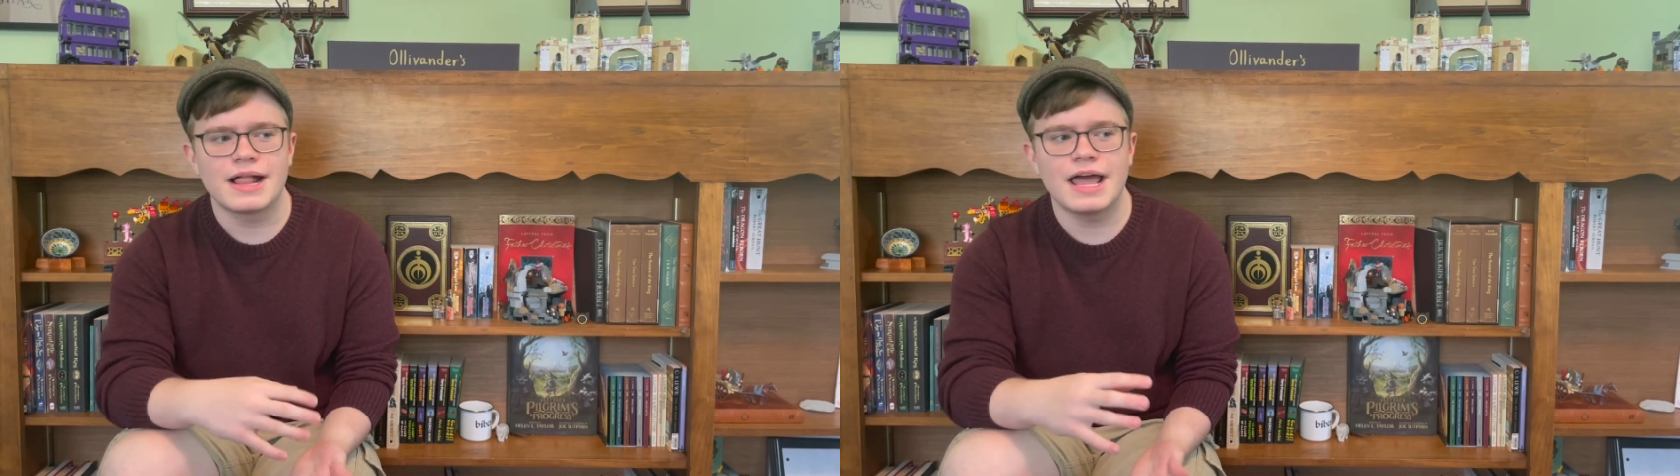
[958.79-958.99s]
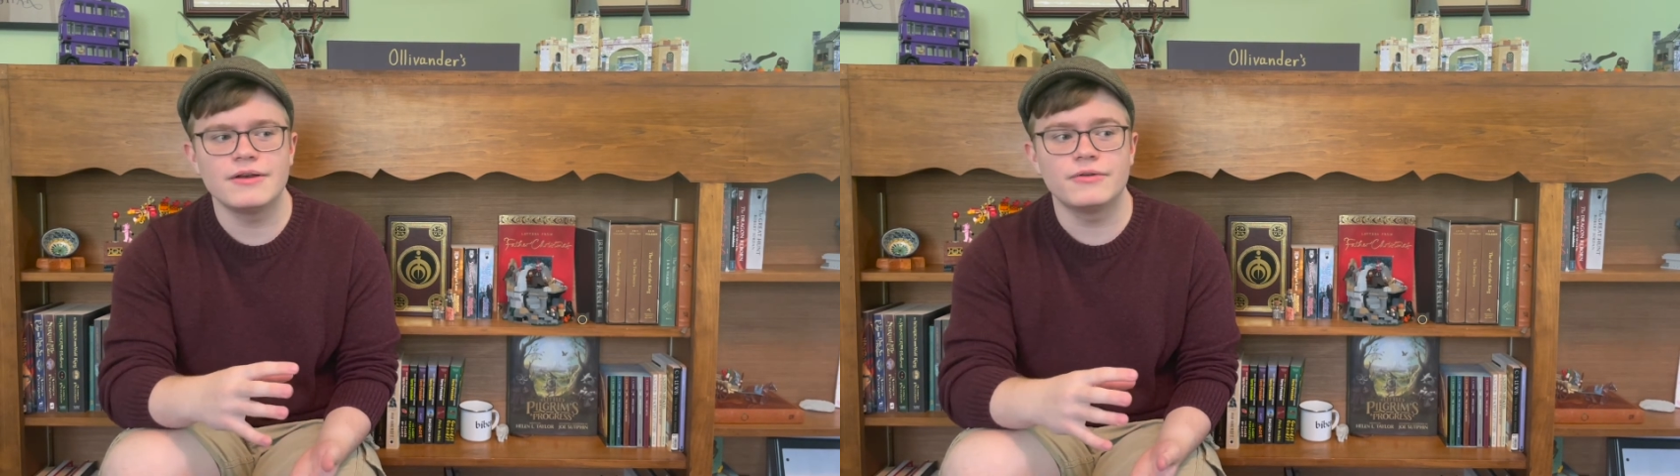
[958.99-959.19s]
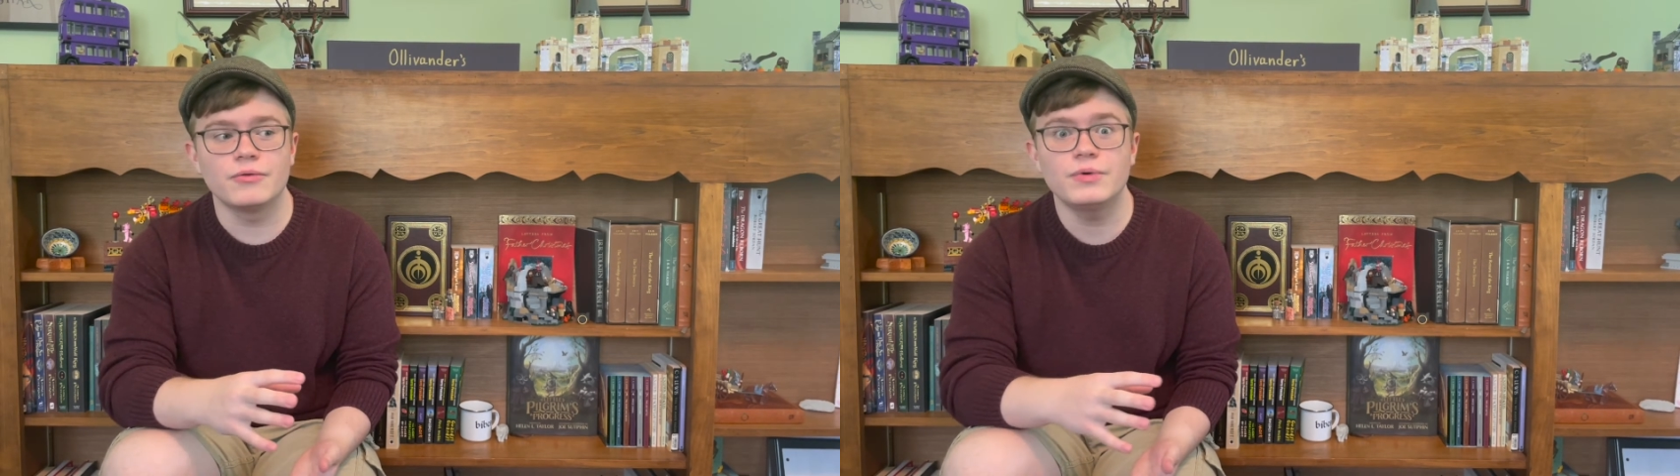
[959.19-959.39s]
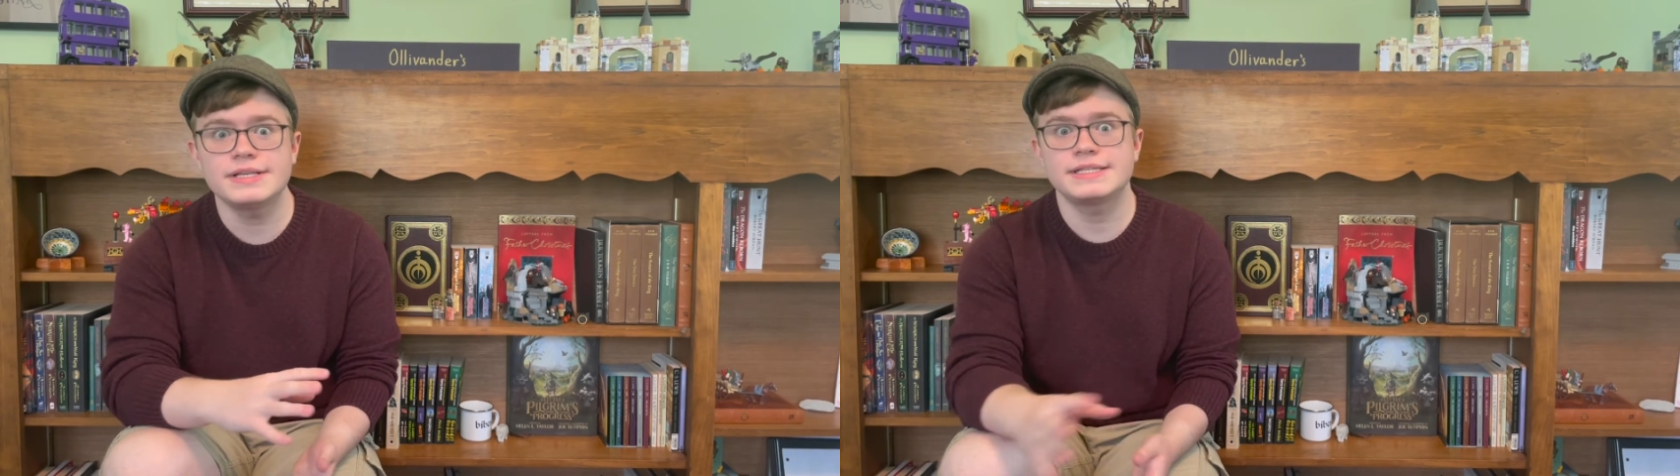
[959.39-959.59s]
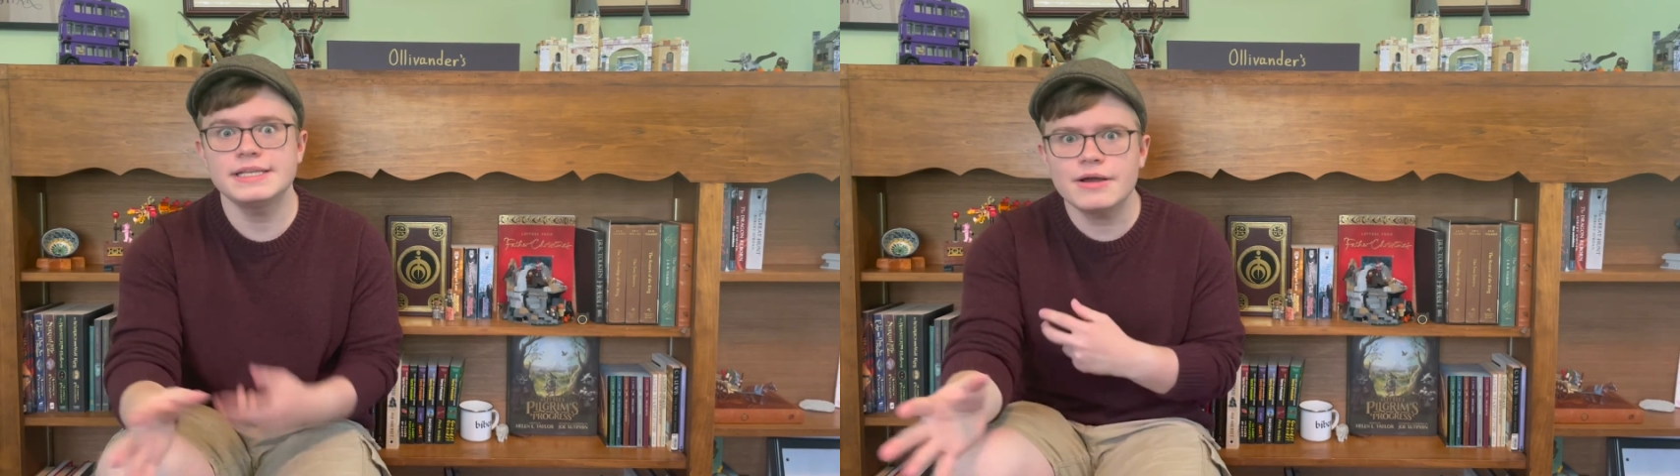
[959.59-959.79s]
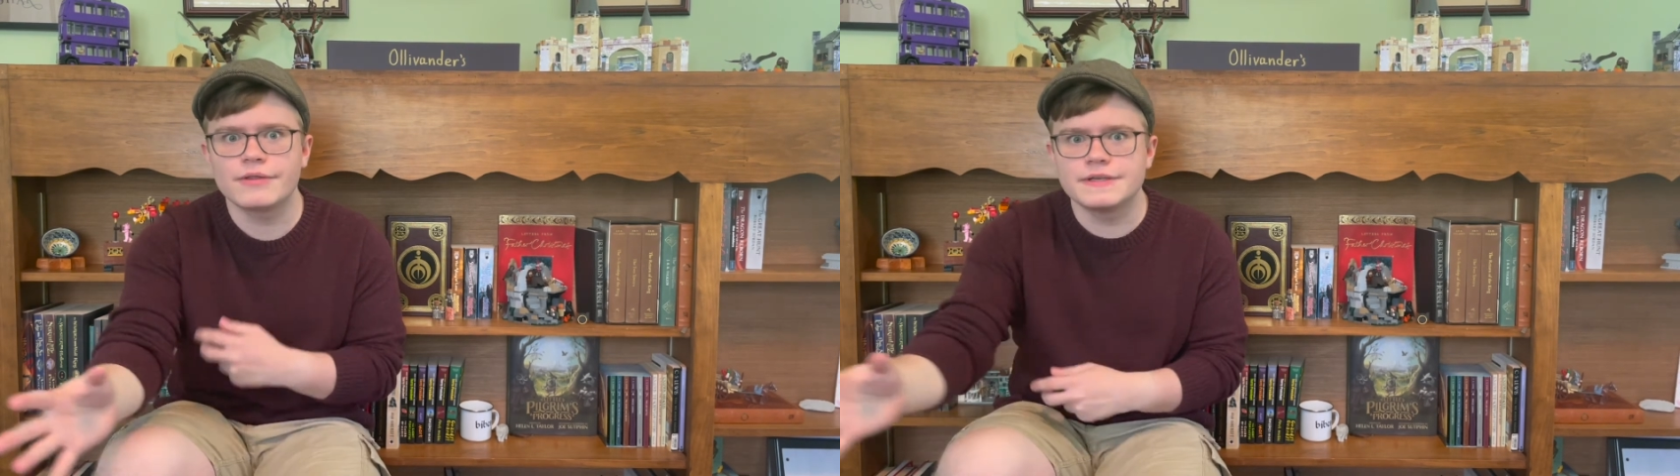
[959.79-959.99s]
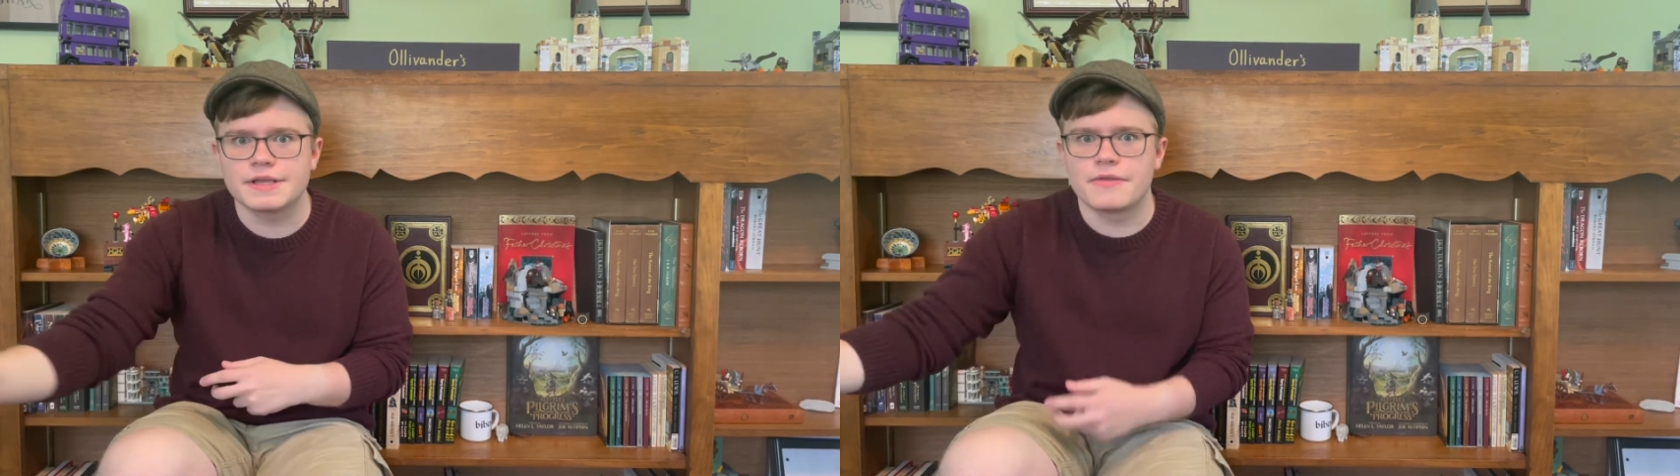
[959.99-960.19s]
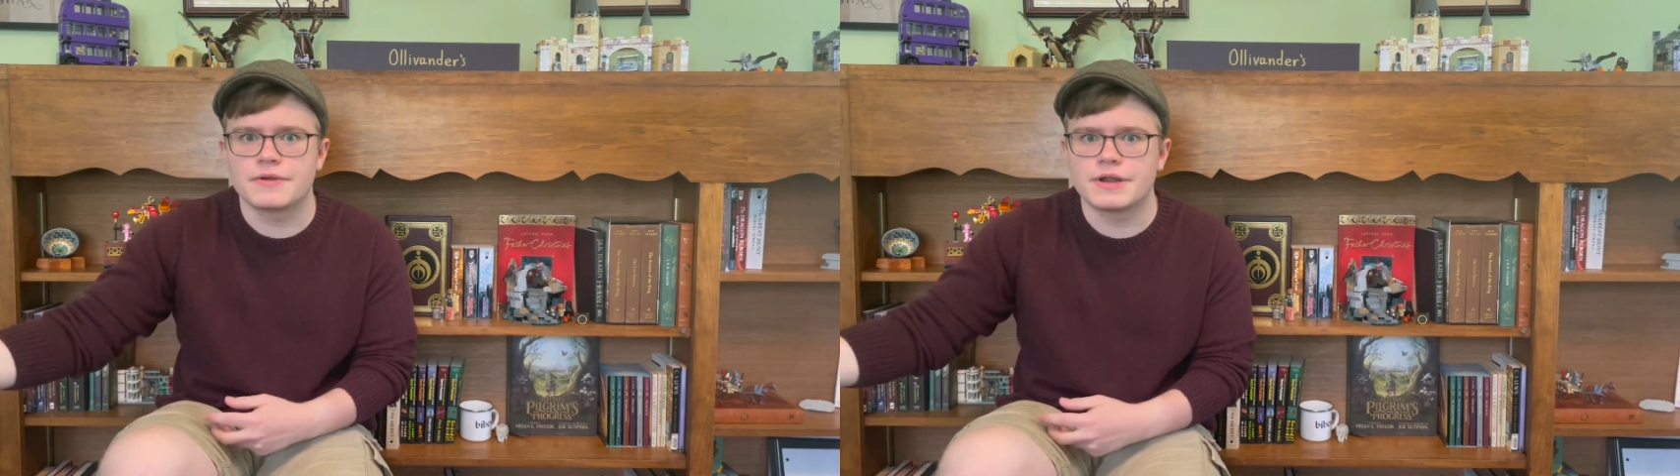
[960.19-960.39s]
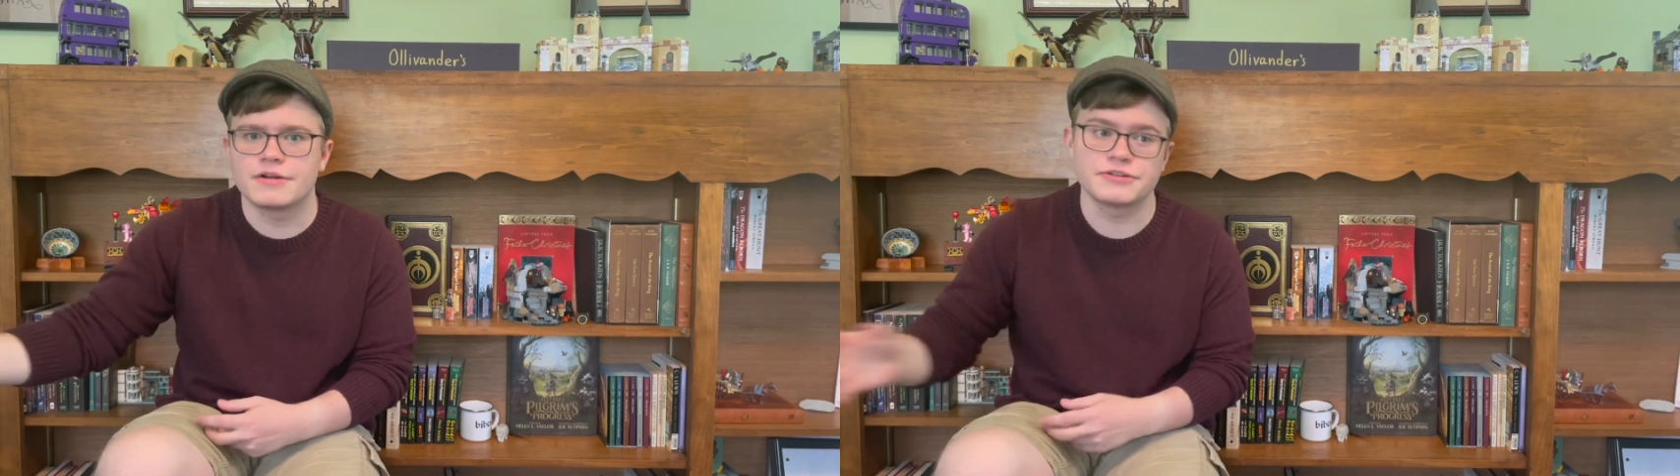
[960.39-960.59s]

and we see all these other characters.